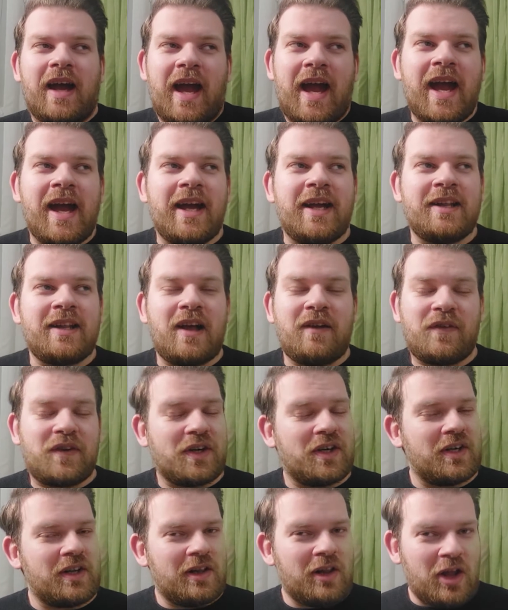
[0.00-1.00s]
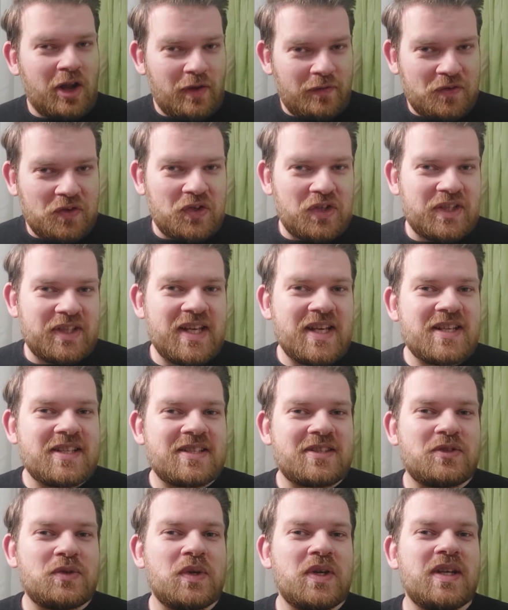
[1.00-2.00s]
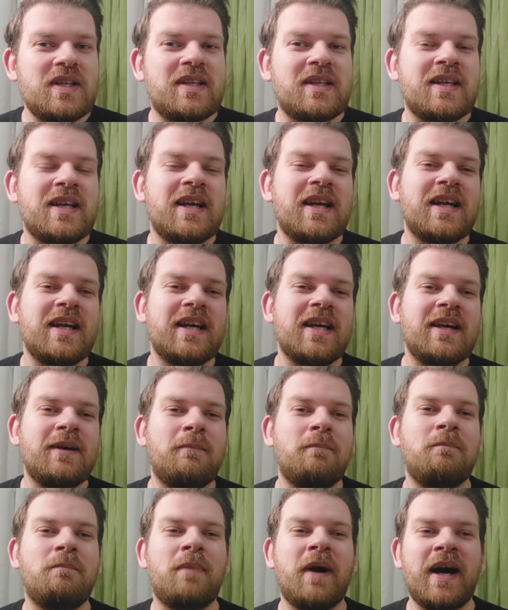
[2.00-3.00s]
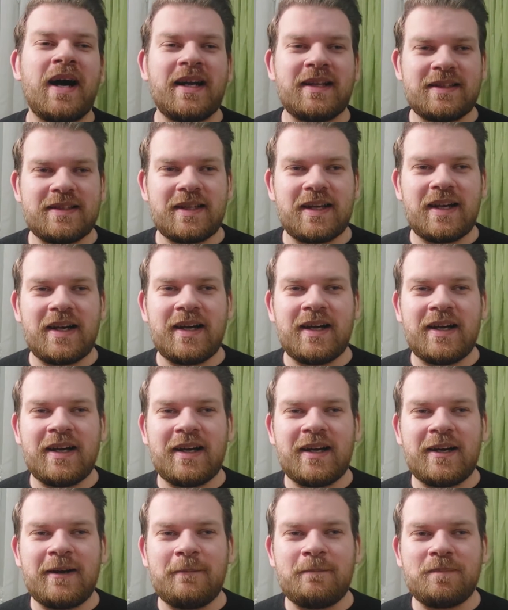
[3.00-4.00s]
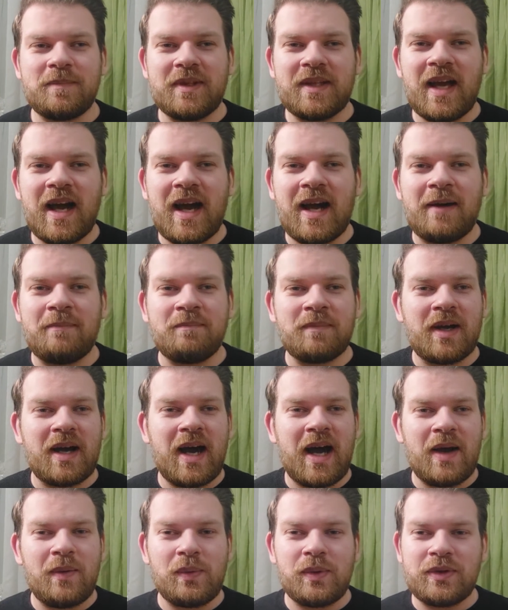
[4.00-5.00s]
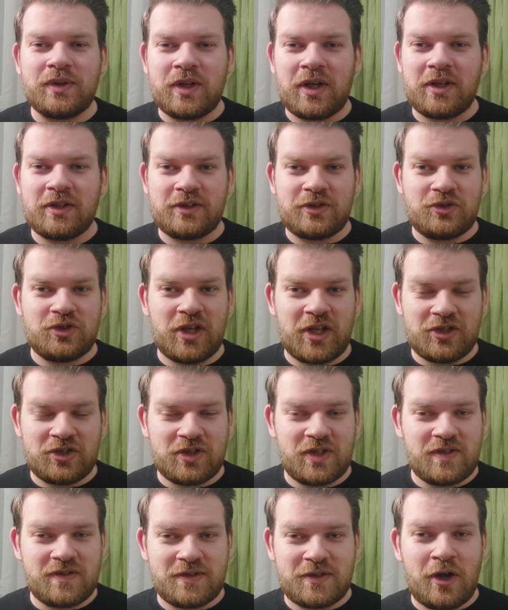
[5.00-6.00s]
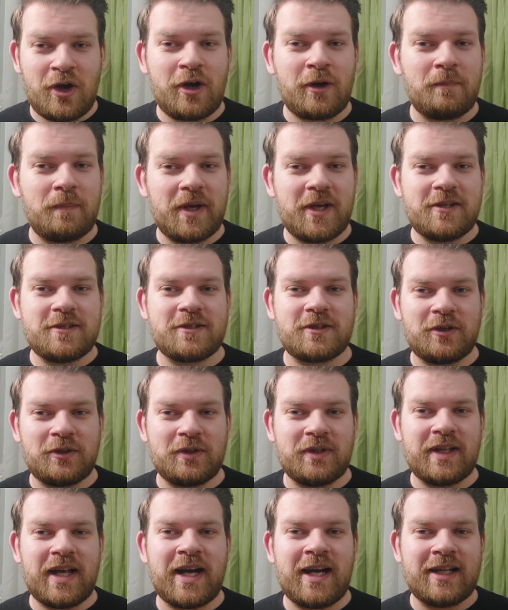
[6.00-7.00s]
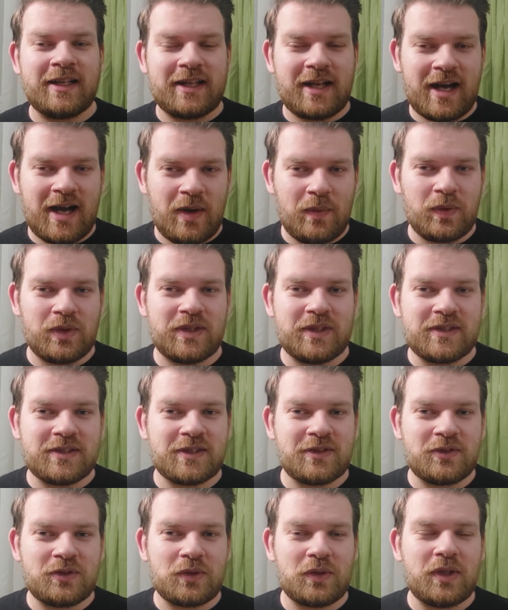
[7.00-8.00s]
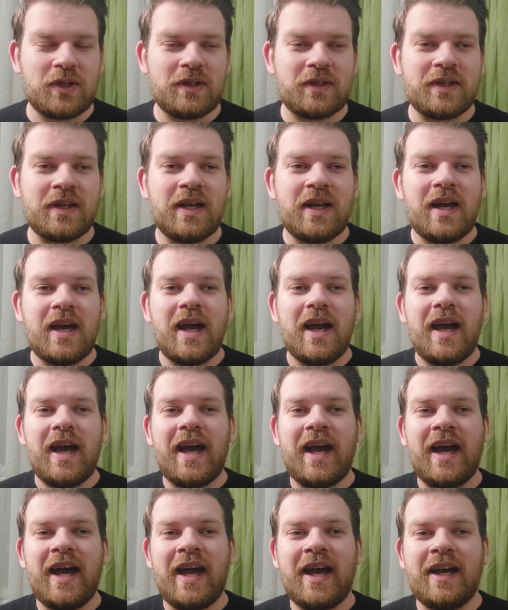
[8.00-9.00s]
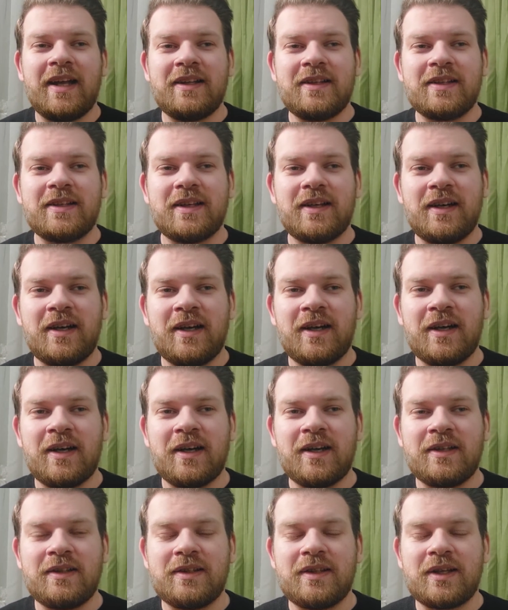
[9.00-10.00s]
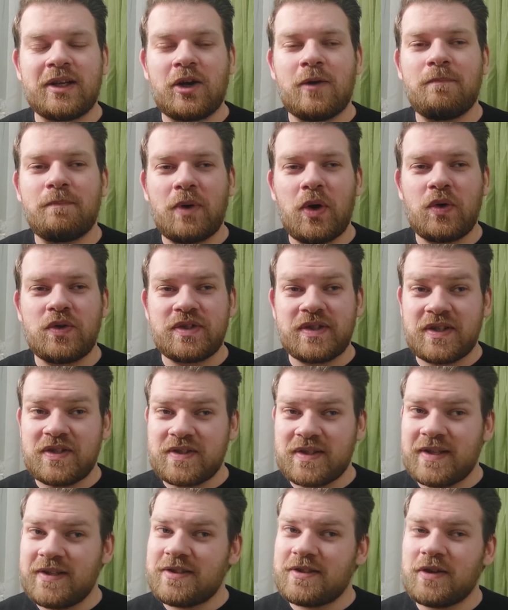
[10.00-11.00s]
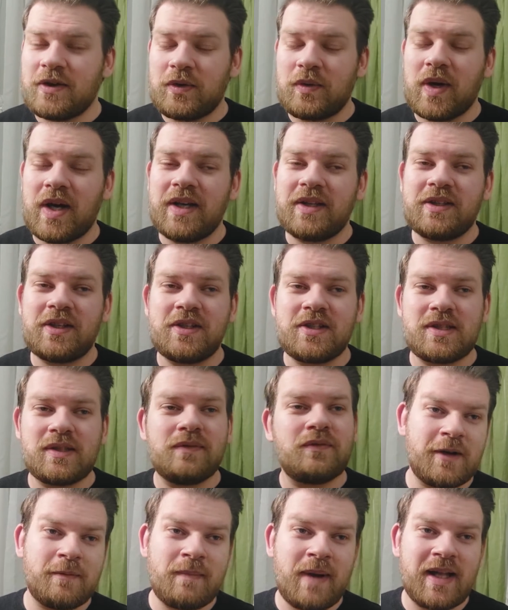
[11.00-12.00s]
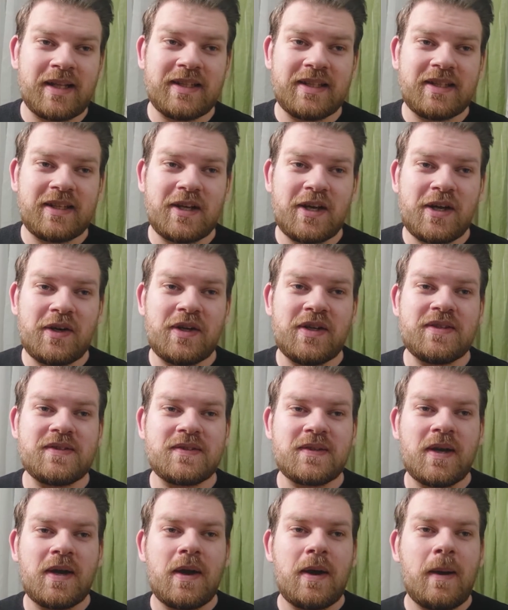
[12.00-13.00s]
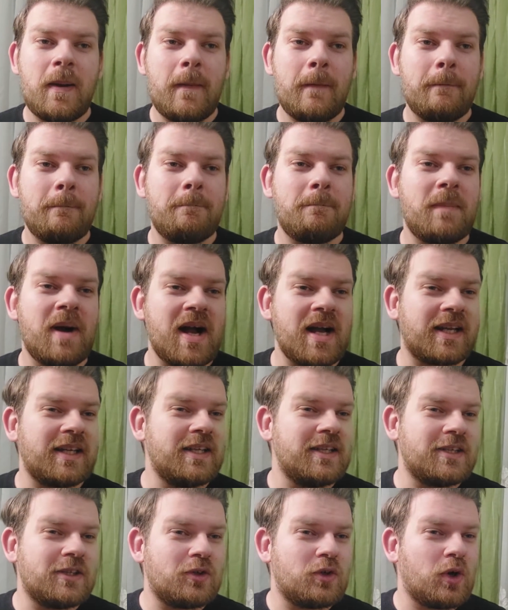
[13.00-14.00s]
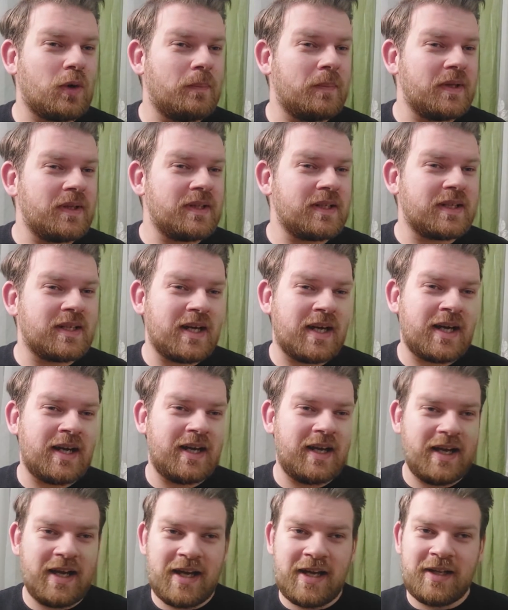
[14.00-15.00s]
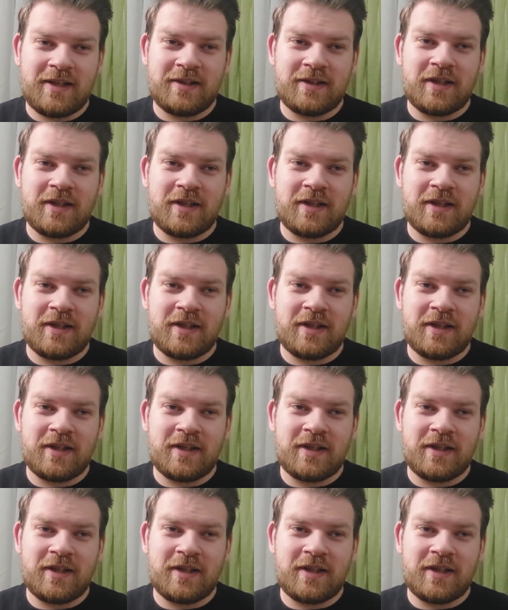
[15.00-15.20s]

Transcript: and I've heard a lot of critiques to it, but yeah, I will not judge this song based on that. I will listen to it, and the composers and songwriters are Malik Harris, Mari Kobilka, and